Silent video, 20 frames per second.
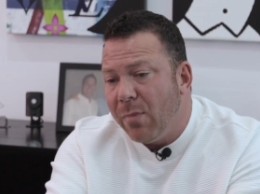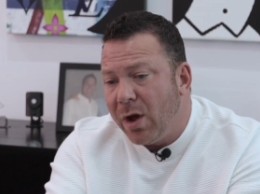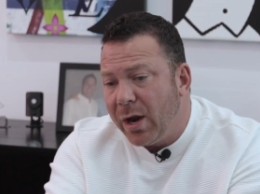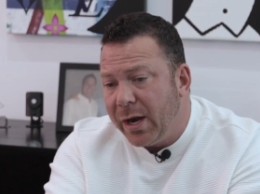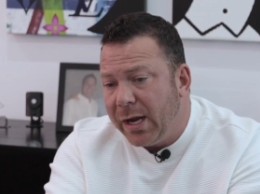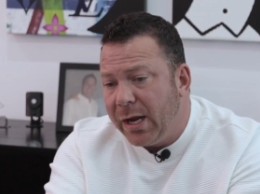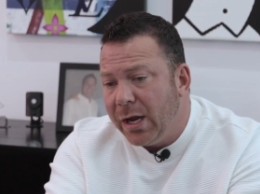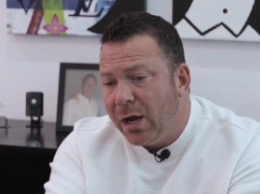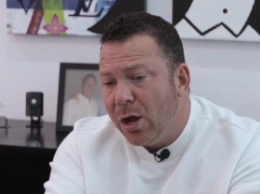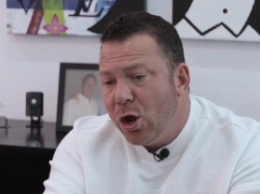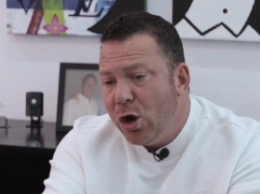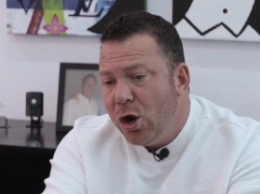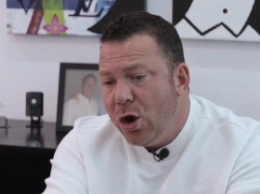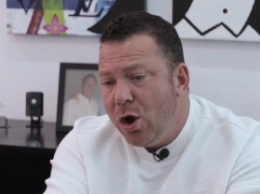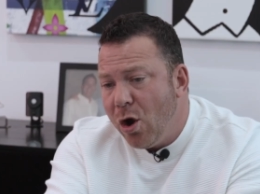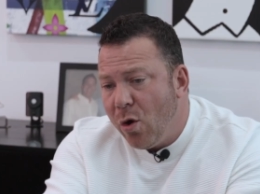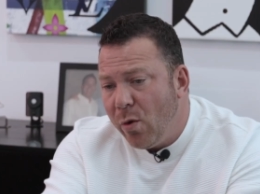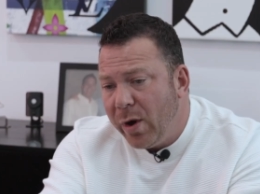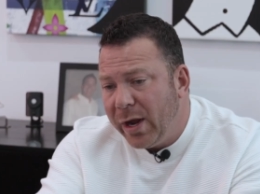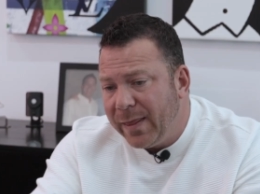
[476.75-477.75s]
money
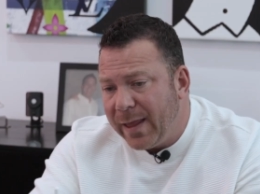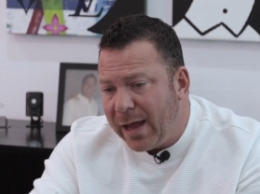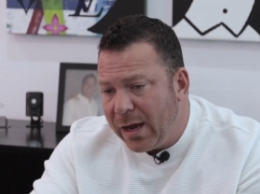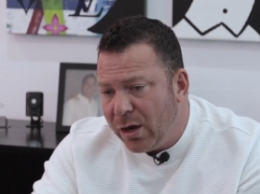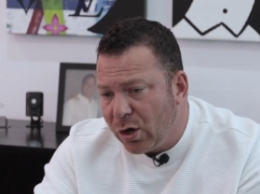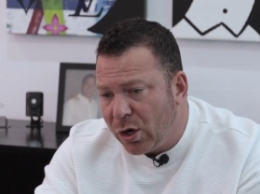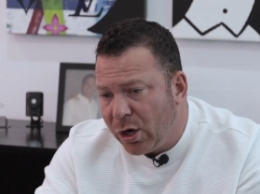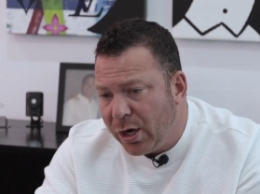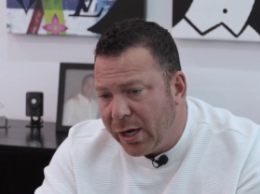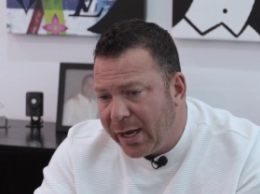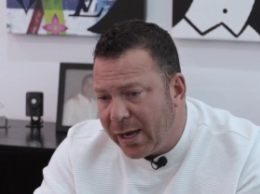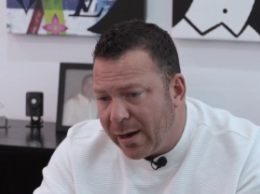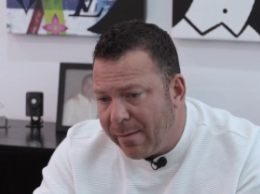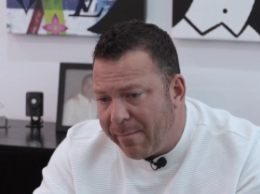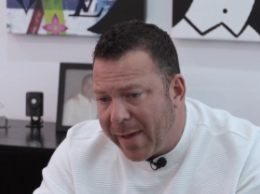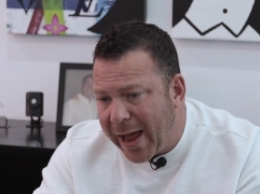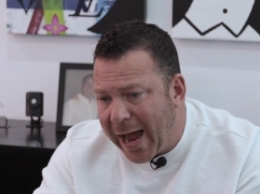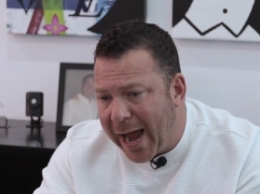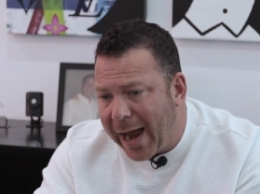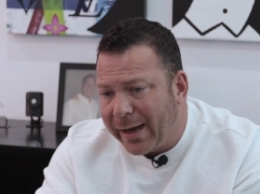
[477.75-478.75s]
knowing that you're going to get
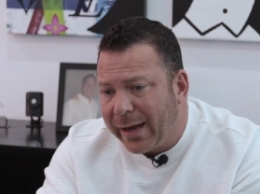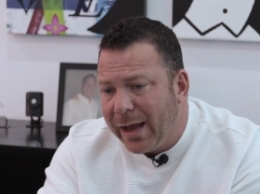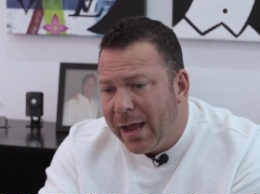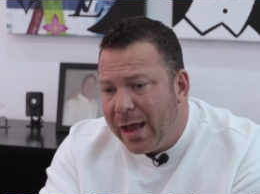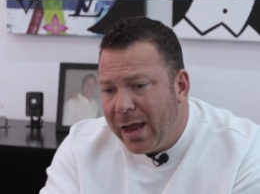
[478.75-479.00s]
it back.